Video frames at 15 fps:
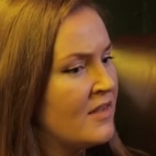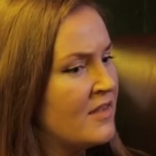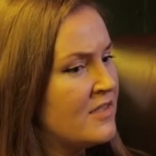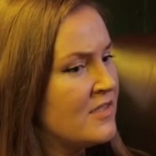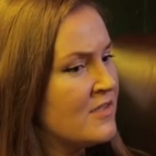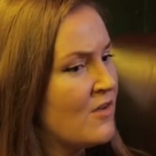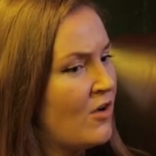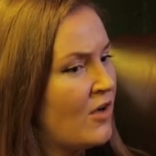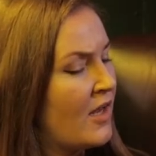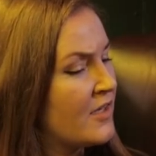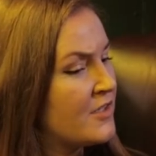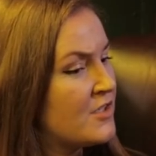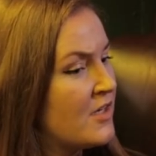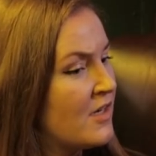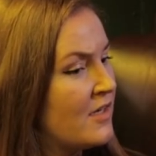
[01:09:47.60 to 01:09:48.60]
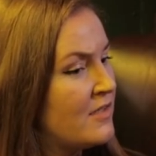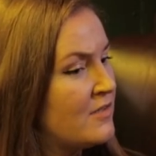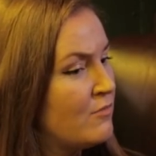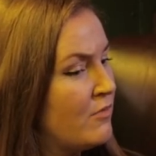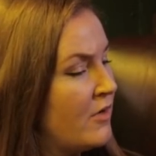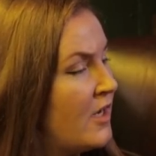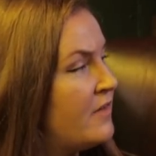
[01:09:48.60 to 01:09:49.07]
this is all actually
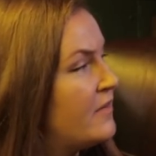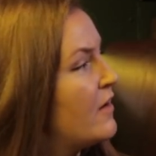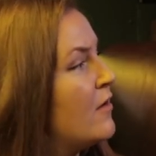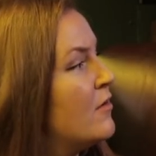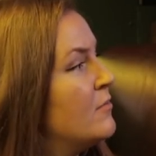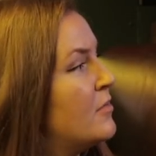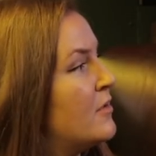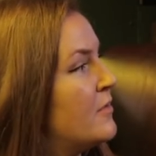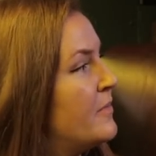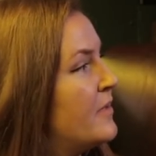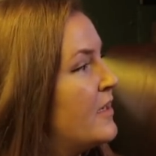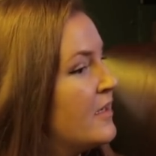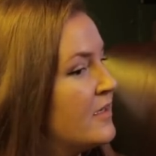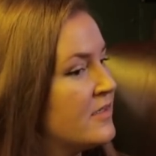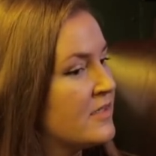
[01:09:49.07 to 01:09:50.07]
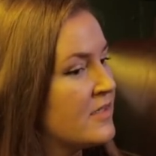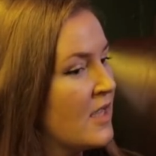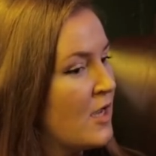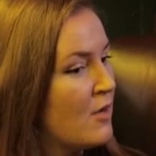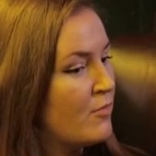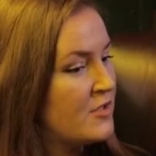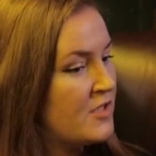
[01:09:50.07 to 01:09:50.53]
really terrible, because
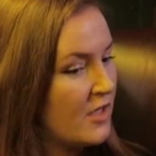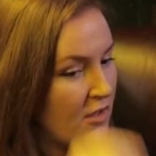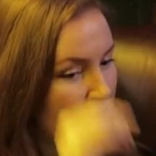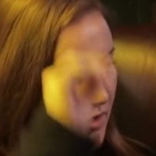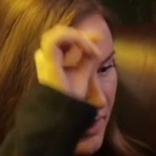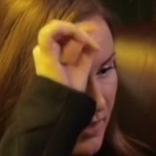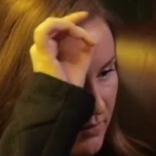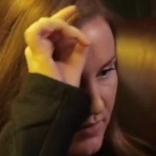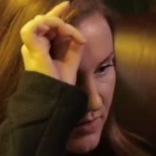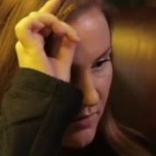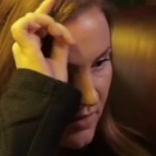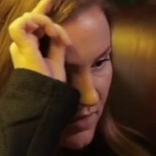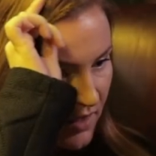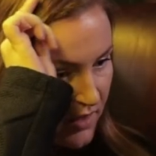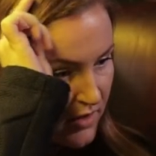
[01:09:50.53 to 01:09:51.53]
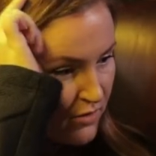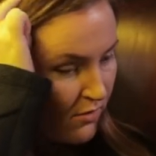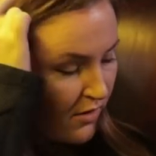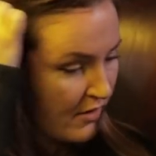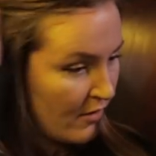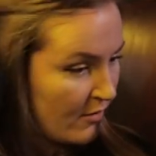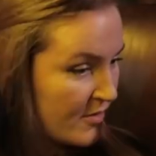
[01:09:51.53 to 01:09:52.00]
particularly with something like
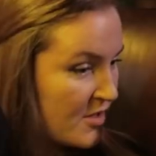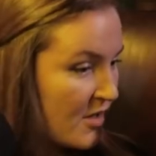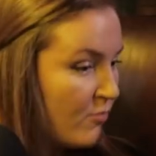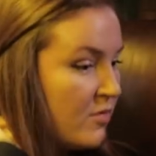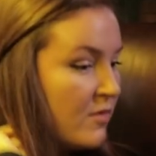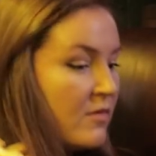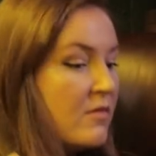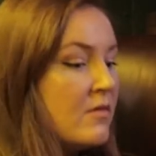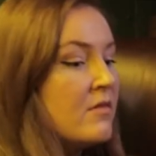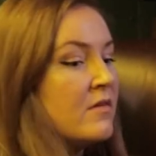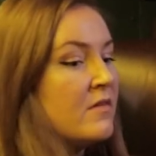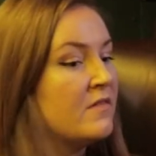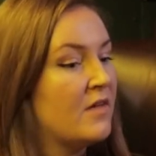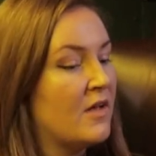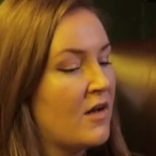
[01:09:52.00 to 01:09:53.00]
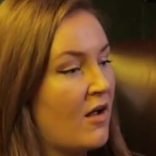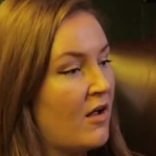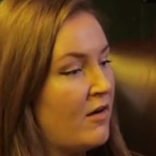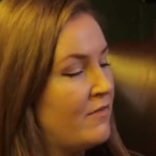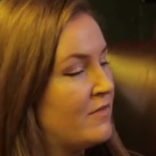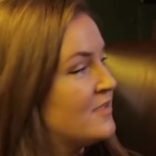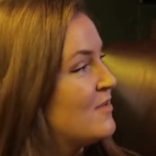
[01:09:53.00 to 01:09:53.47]
Twitter, which I'm still
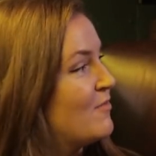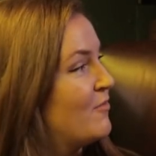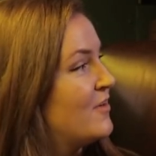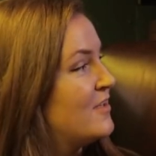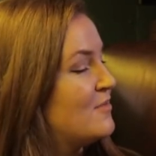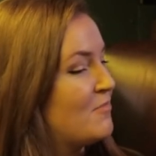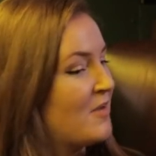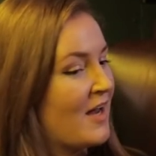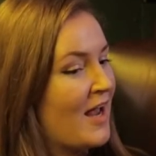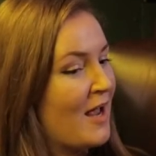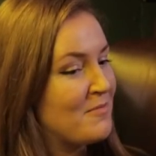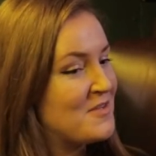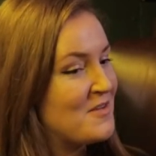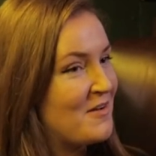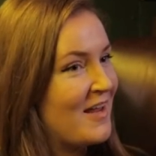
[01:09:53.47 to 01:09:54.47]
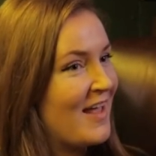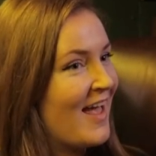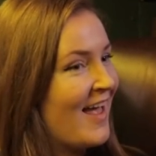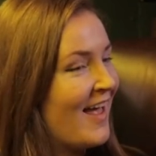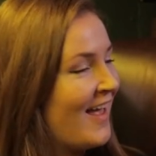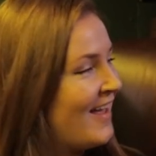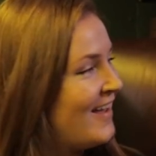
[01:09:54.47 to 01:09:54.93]
on for some reason, but I absolutely
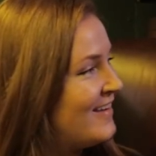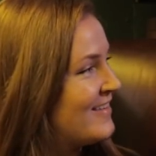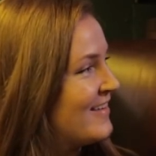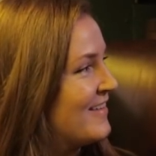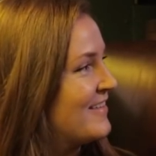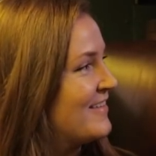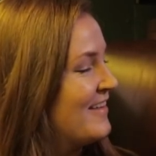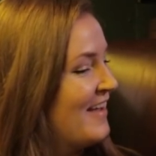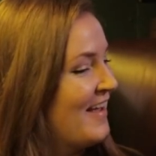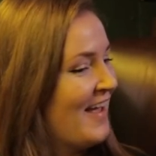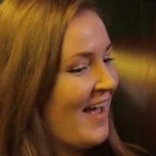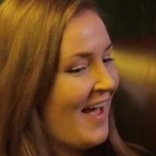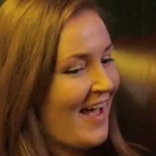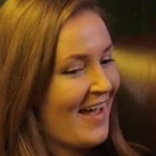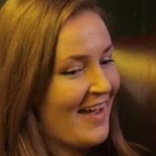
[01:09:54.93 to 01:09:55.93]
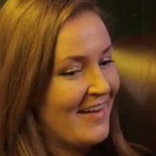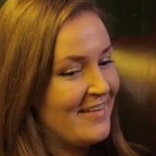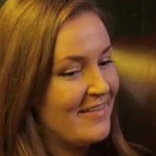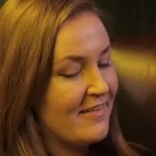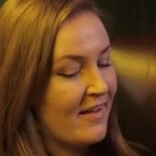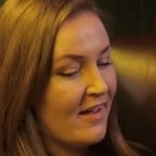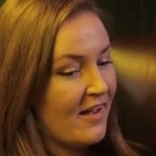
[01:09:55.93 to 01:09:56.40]
hate it.
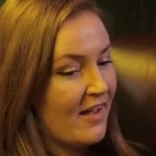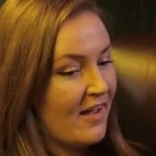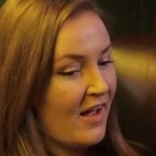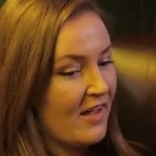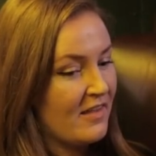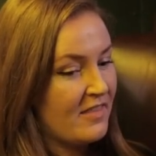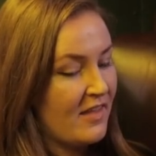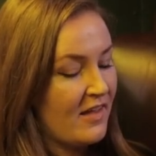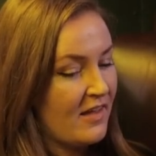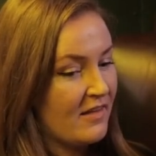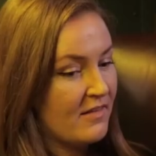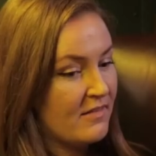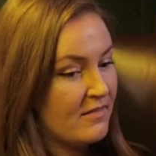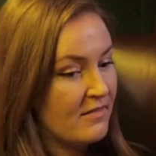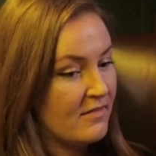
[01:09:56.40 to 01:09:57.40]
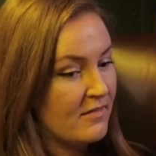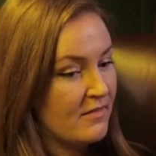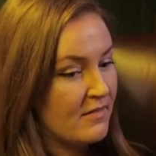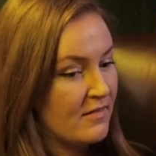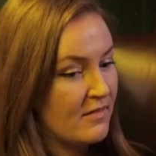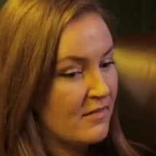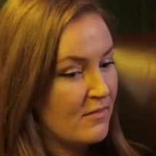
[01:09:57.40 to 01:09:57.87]
And I think it
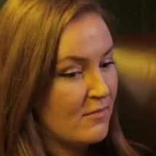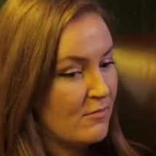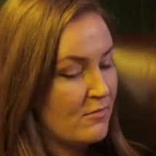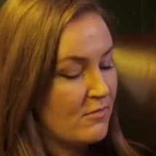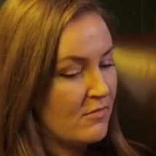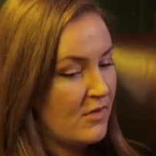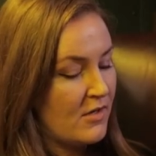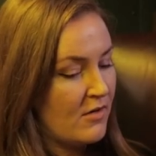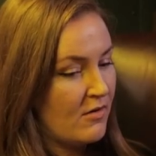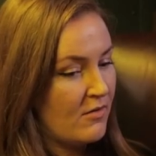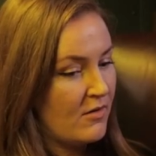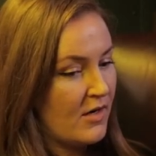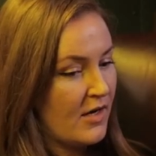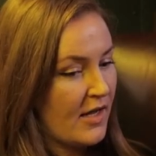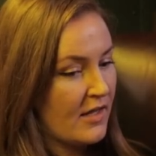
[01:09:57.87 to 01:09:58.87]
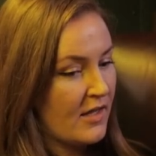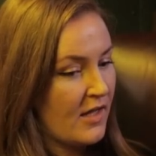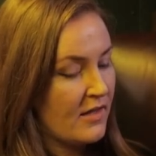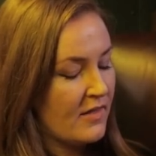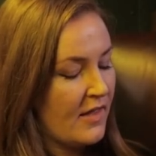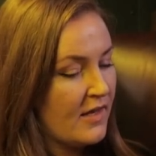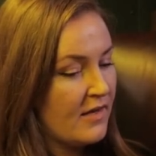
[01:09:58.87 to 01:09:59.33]

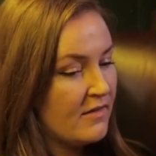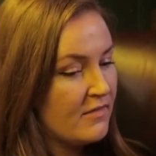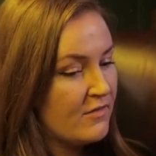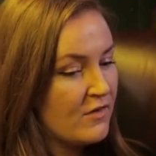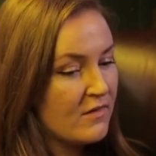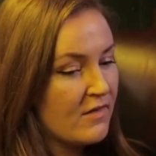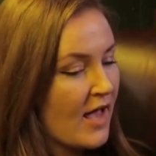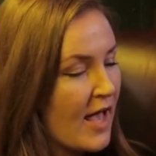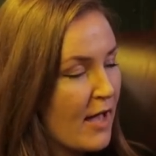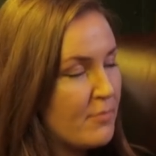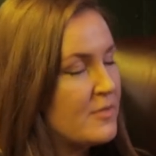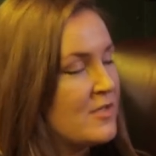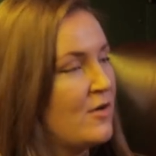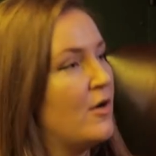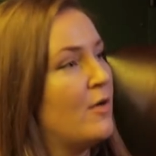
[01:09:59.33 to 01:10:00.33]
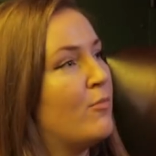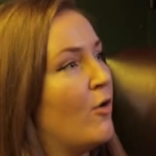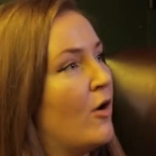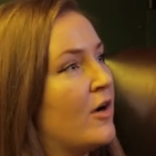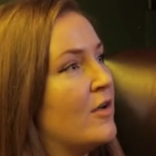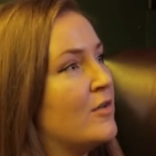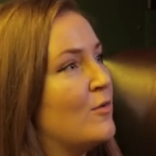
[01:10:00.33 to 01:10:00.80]
is just absolutely
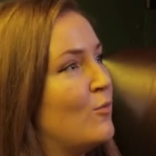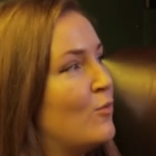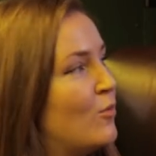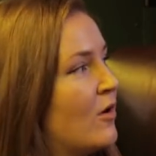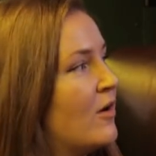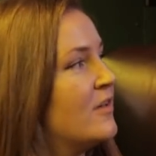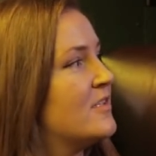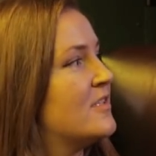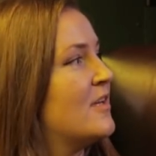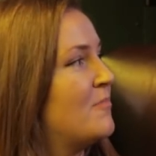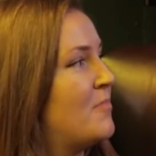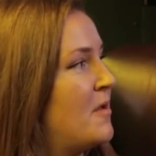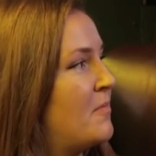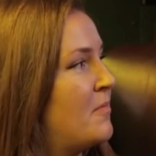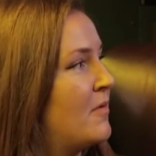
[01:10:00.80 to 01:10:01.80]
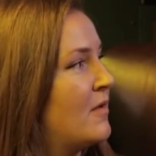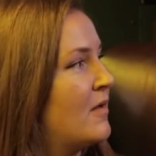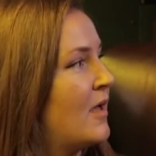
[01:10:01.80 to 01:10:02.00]
brought out the worst in people.